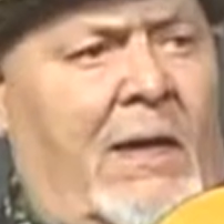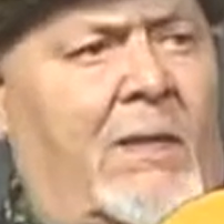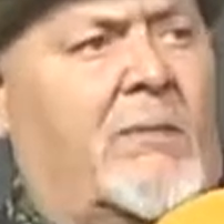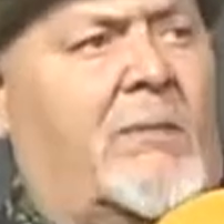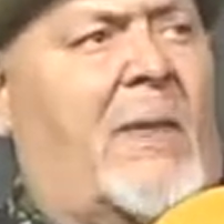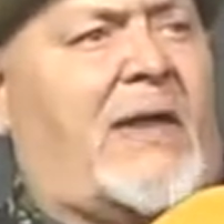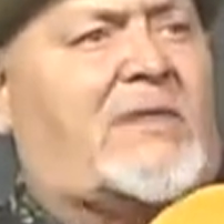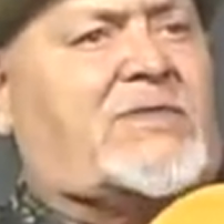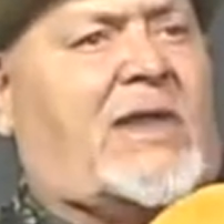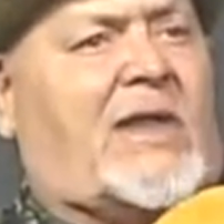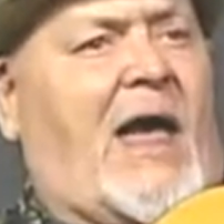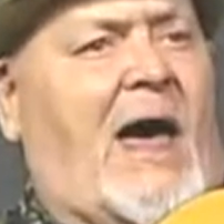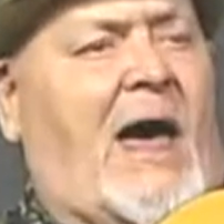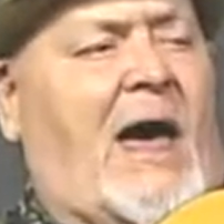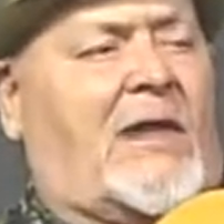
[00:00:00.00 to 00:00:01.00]
Makes a
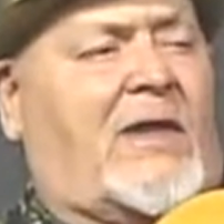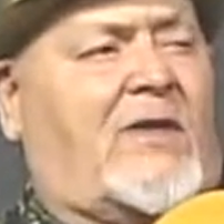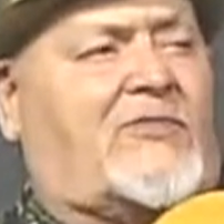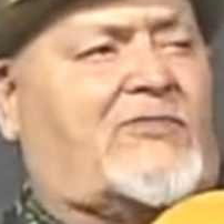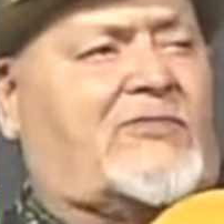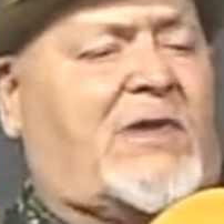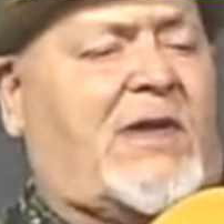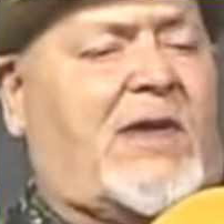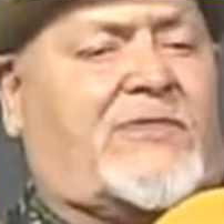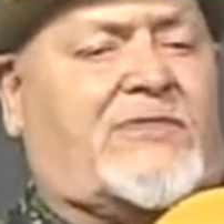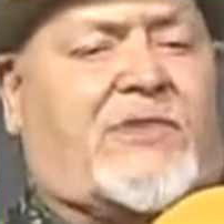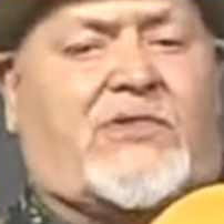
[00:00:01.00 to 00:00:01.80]
lot of sense,